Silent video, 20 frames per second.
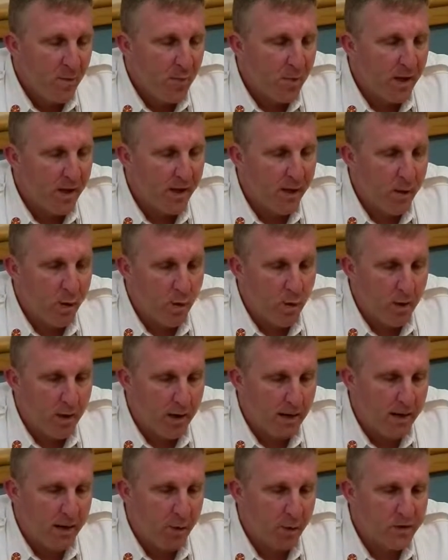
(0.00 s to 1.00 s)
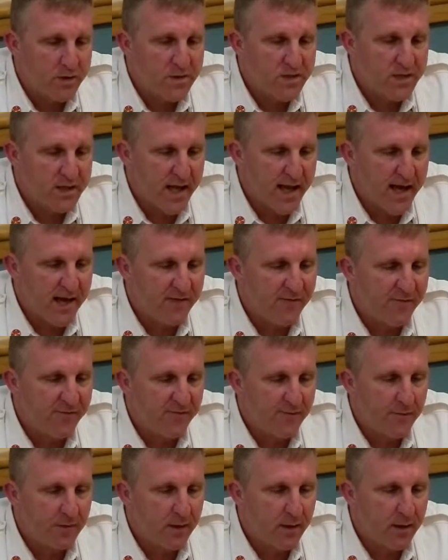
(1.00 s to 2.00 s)
But I know our
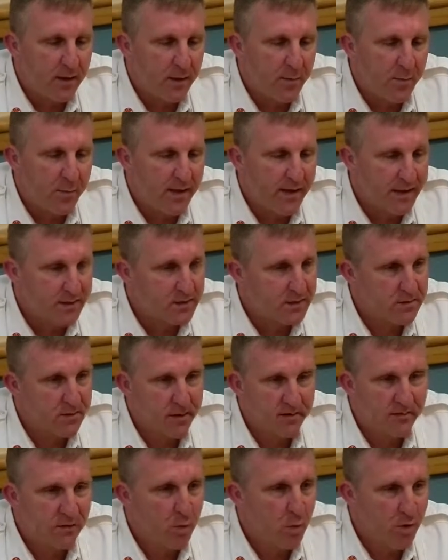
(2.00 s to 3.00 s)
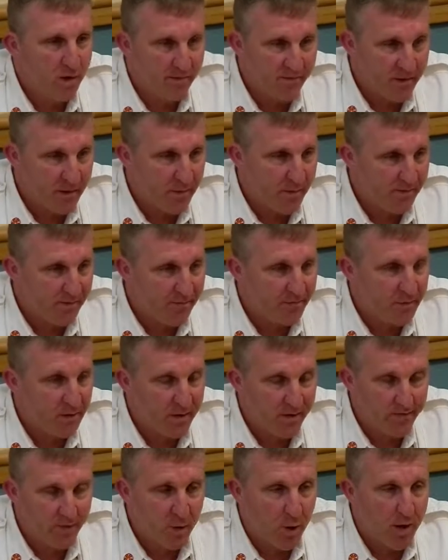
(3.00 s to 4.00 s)
staff has, every one of them
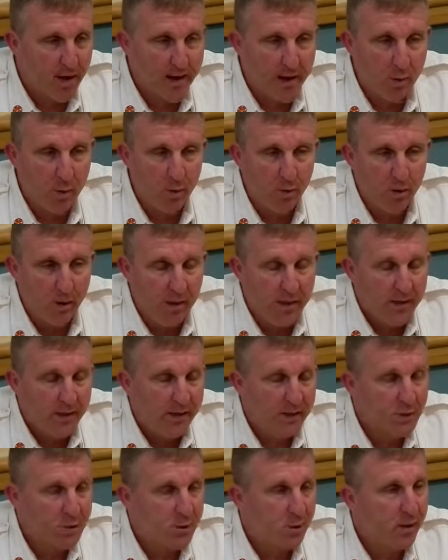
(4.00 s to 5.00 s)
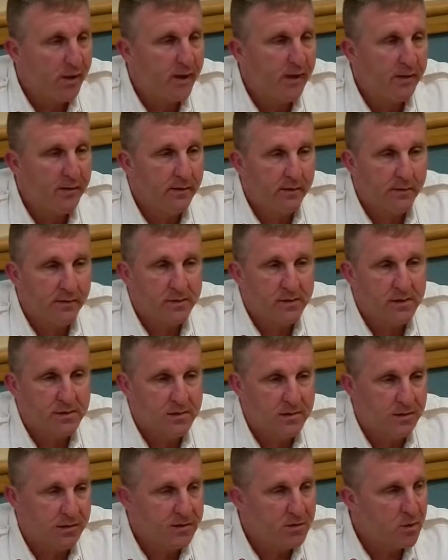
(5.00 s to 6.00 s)
that have gone out, enjoy it.
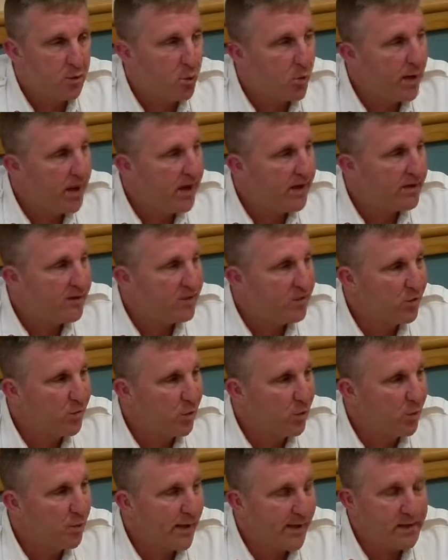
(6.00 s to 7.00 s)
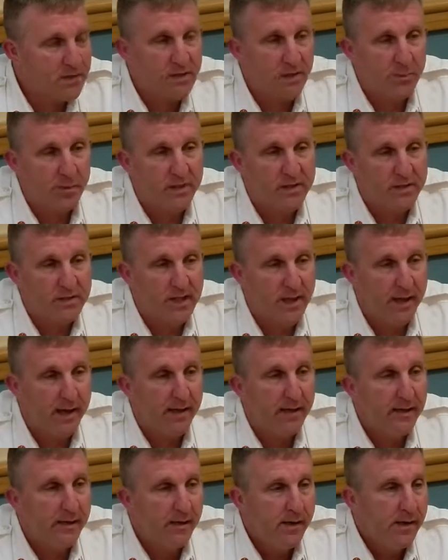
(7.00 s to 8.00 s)
It's a way to make somebody's
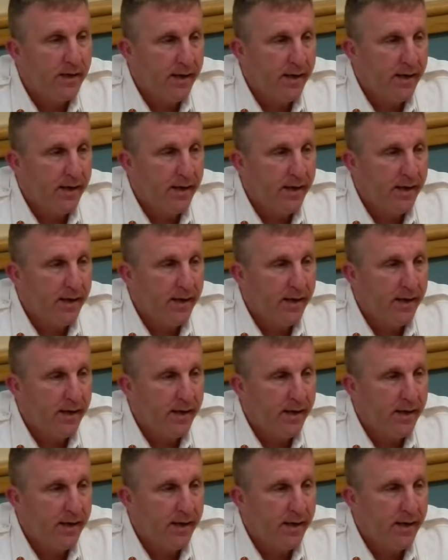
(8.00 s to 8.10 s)
day.